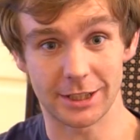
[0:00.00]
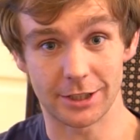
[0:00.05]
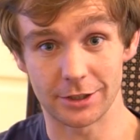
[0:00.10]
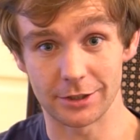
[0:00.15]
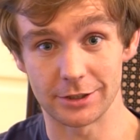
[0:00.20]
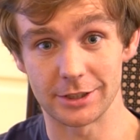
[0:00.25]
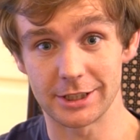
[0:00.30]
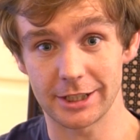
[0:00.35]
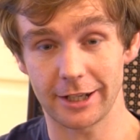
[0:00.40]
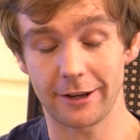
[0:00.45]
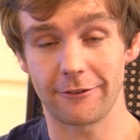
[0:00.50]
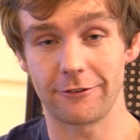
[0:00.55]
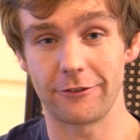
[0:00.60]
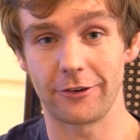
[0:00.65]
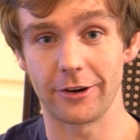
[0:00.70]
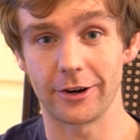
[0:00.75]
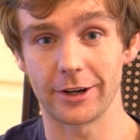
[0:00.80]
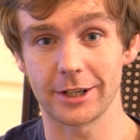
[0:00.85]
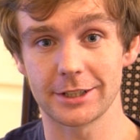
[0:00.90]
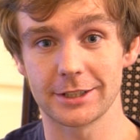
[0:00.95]
a good set of
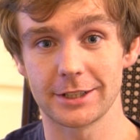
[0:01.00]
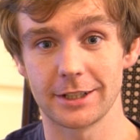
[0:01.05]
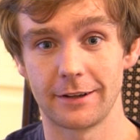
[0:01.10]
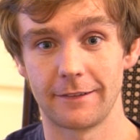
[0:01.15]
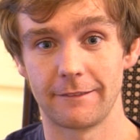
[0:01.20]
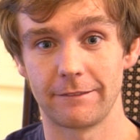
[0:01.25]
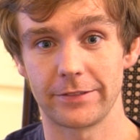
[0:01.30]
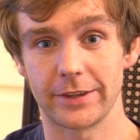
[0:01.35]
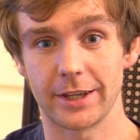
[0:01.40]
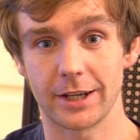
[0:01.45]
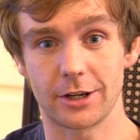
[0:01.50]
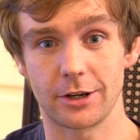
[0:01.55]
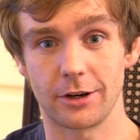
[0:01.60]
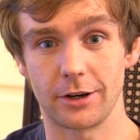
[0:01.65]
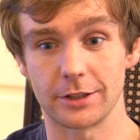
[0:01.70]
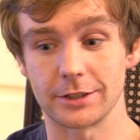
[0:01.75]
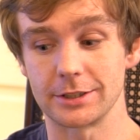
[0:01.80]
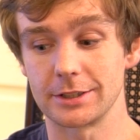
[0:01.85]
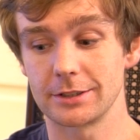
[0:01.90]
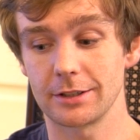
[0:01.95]
forks that
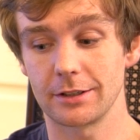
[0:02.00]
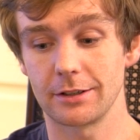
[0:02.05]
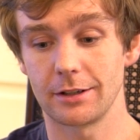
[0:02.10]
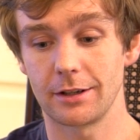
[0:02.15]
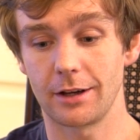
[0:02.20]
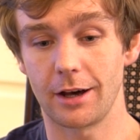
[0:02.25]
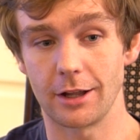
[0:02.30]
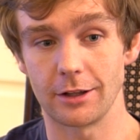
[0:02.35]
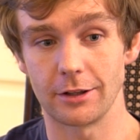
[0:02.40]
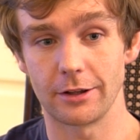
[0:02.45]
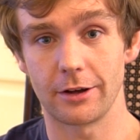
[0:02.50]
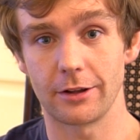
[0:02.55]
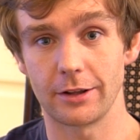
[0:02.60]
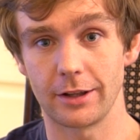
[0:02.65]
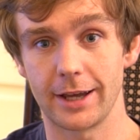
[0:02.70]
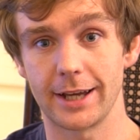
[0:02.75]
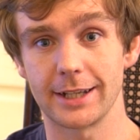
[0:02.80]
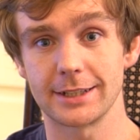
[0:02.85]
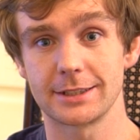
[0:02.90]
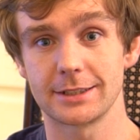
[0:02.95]
cost a lot
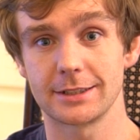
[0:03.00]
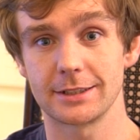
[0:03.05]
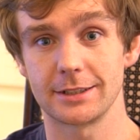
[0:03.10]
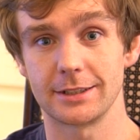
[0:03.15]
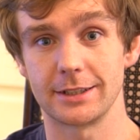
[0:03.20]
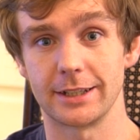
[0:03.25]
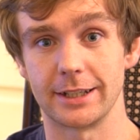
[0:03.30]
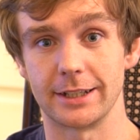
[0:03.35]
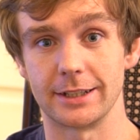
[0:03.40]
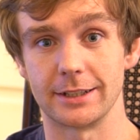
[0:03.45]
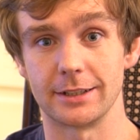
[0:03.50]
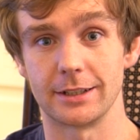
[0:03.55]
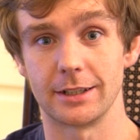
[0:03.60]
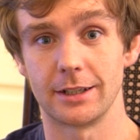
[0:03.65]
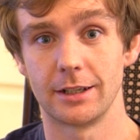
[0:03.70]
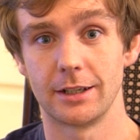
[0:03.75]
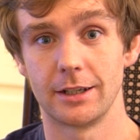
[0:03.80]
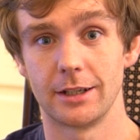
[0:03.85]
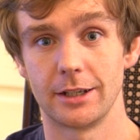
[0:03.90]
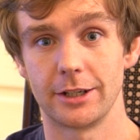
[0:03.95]
less than
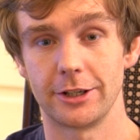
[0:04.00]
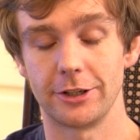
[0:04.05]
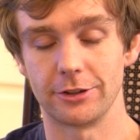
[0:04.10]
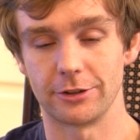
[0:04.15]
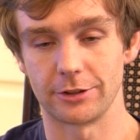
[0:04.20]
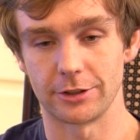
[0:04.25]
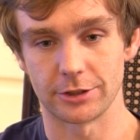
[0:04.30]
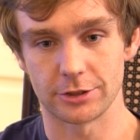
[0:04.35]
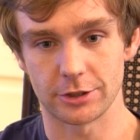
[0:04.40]
your